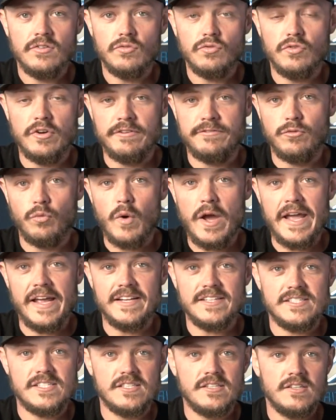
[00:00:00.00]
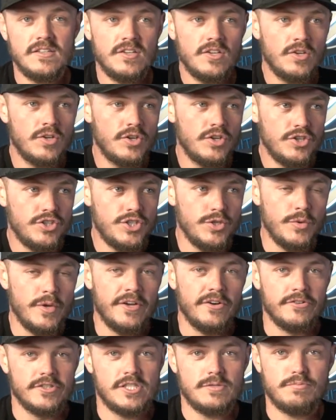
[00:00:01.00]
lift weights, do
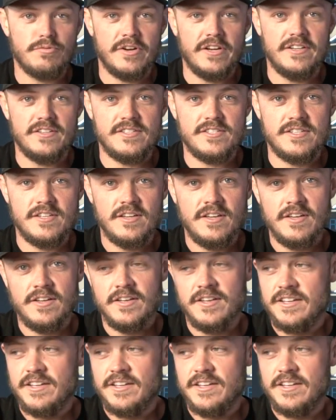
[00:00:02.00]
hill sprints,